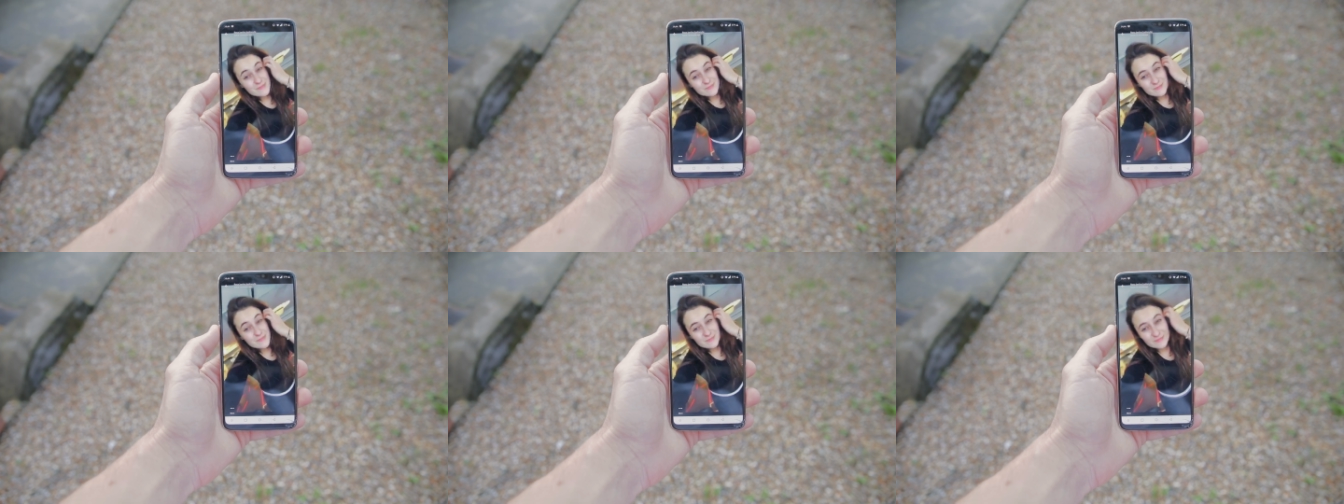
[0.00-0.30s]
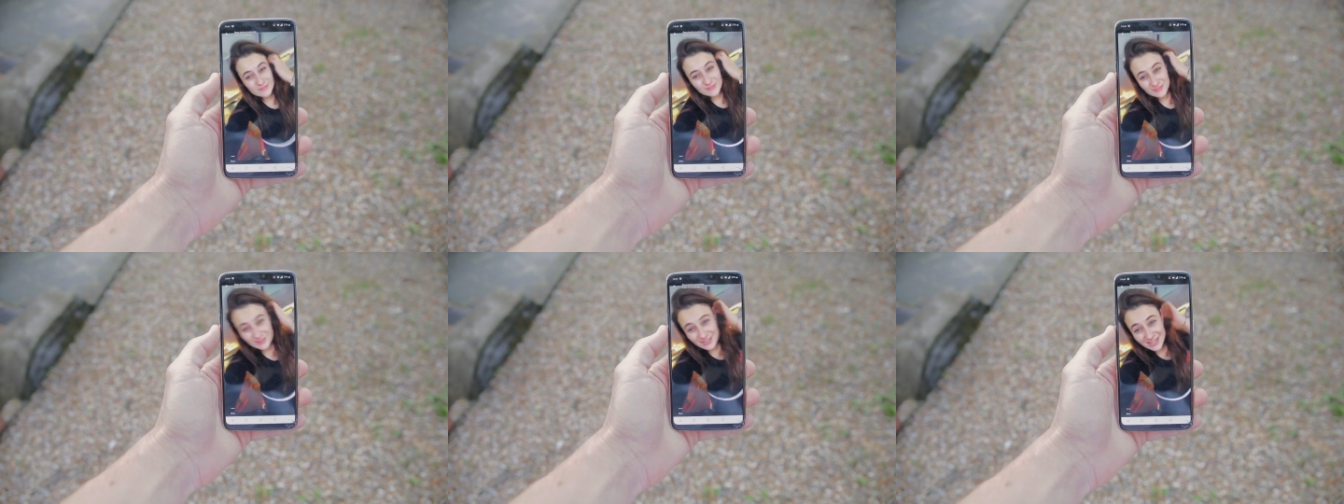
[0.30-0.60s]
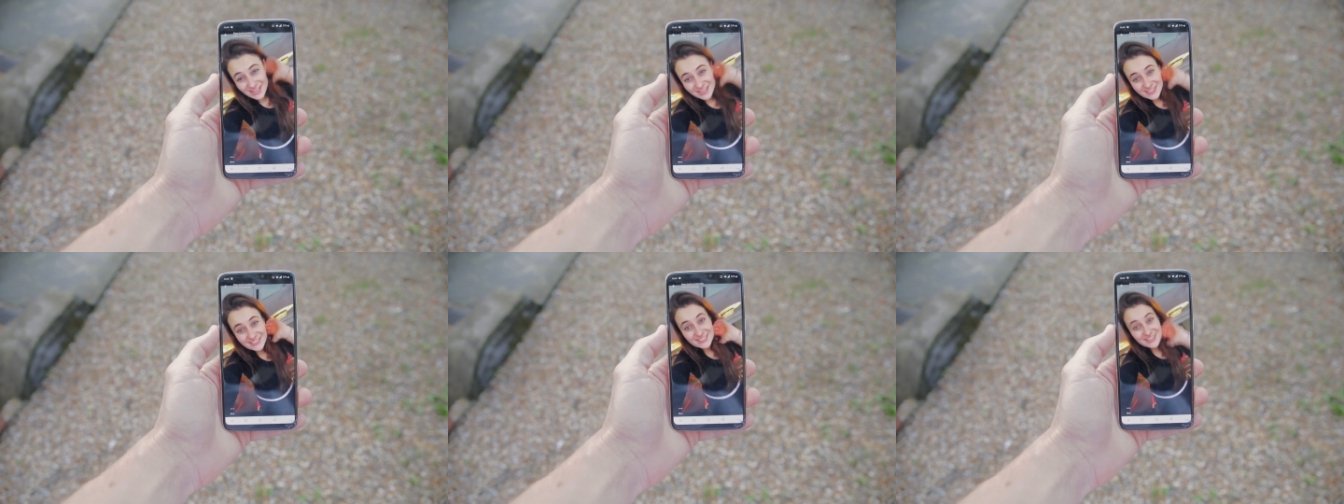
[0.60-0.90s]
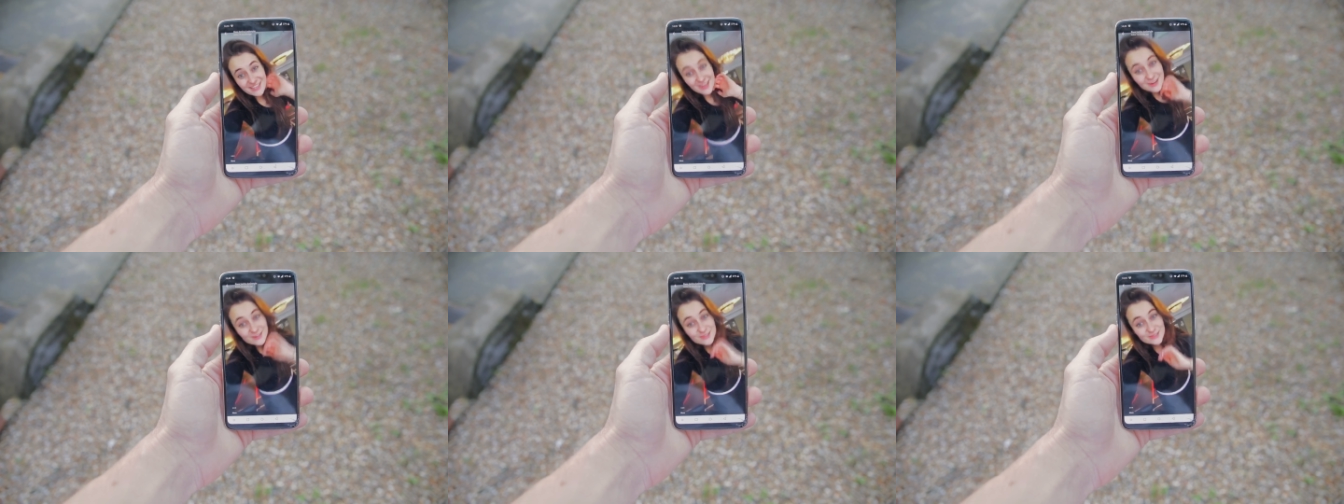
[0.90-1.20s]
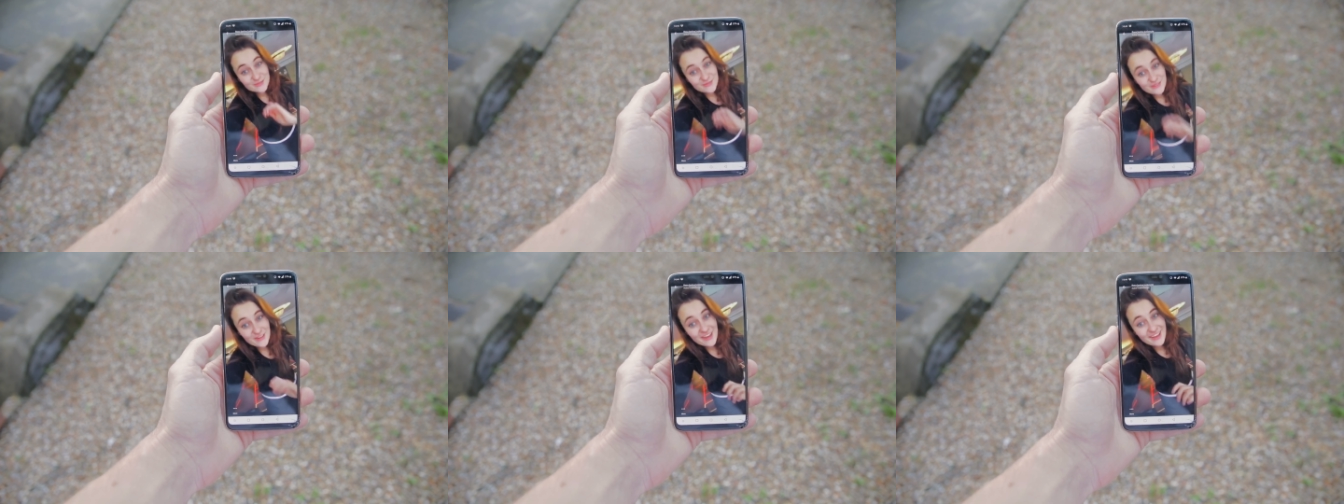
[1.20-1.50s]
I'm really
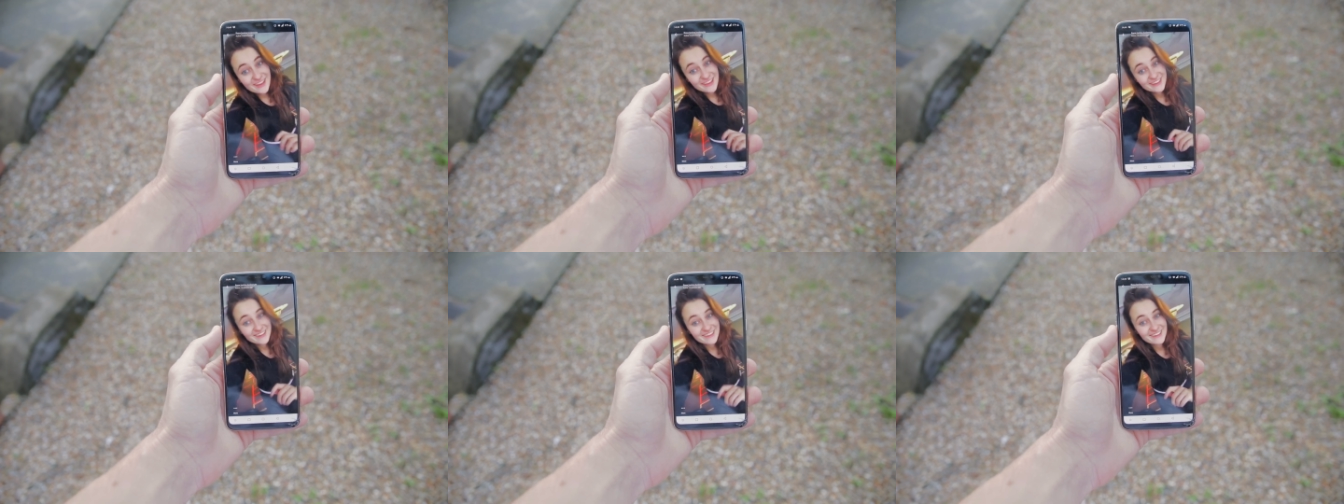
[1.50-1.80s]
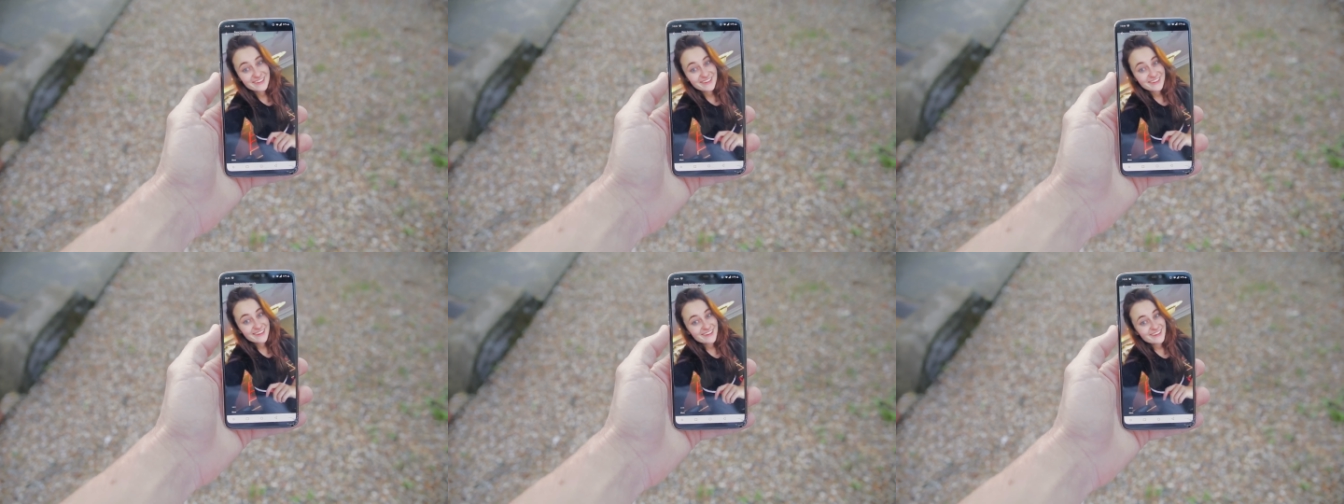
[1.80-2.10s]
scared to fail.